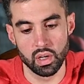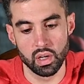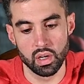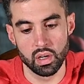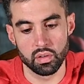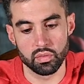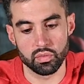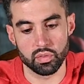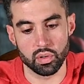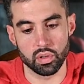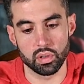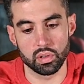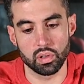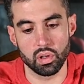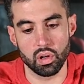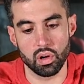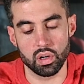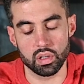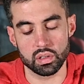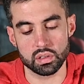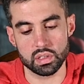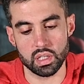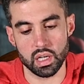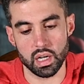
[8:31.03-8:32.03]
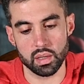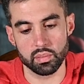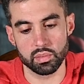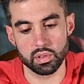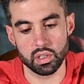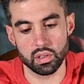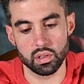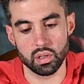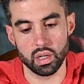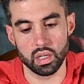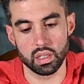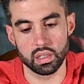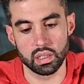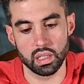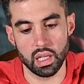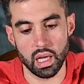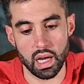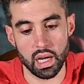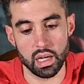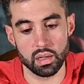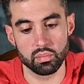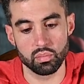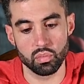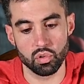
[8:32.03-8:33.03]
for a long time they're a
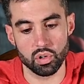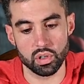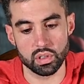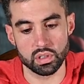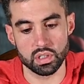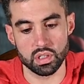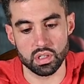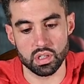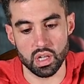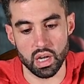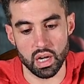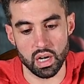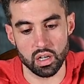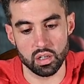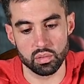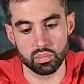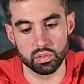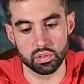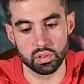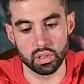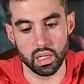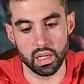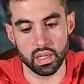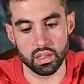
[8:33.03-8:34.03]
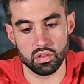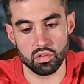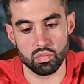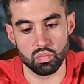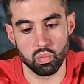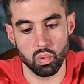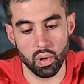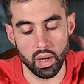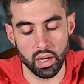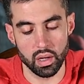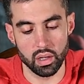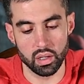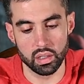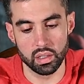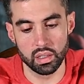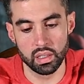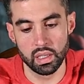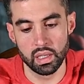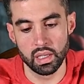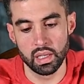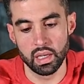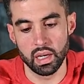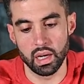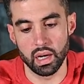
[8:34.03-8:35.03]
lot more desirable as well.
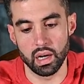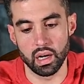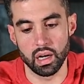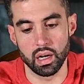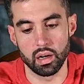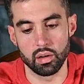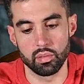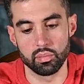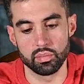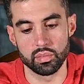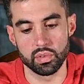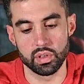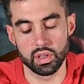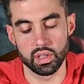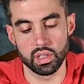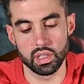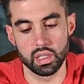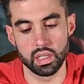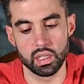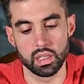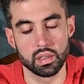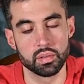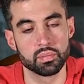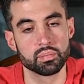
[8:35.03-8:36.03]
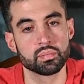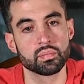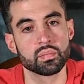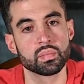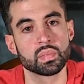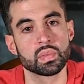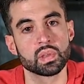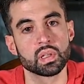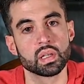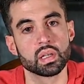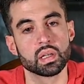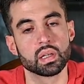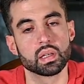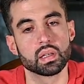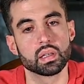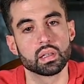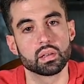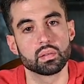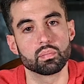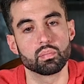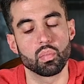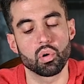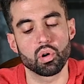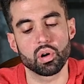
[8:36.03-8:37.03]
The
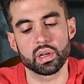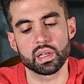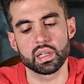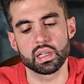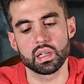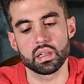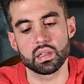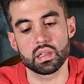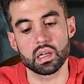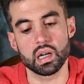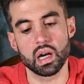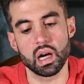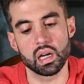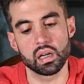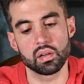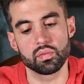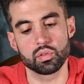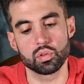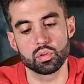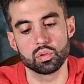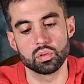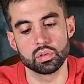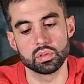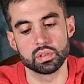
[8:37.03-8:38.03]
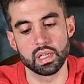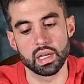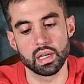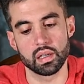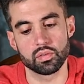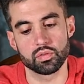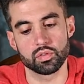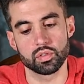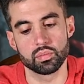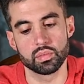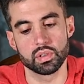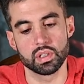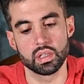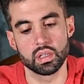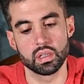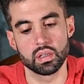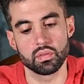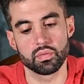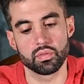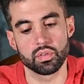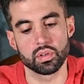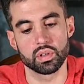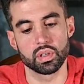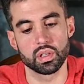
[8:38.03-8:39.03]
market has kind of cooled down
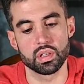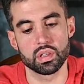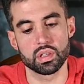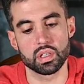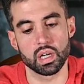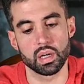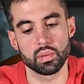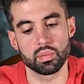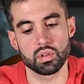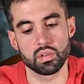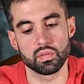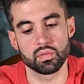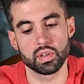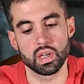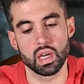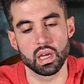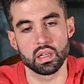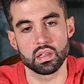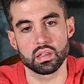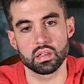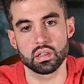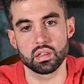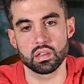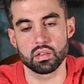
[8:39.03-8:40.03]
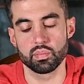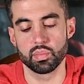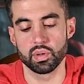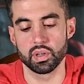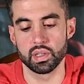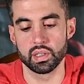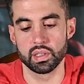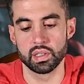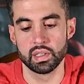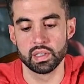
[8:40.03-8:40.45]
for these types of cases, but